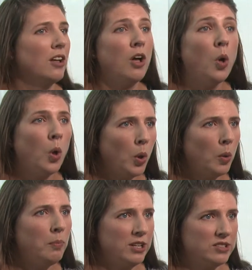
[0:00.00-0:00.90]
a
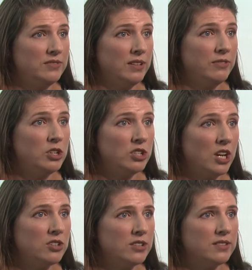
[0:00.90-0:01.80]
whole bunch of different
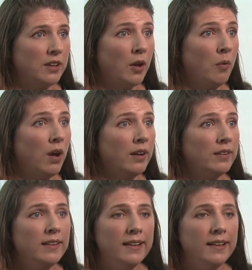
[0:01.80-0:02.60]
changes that go on.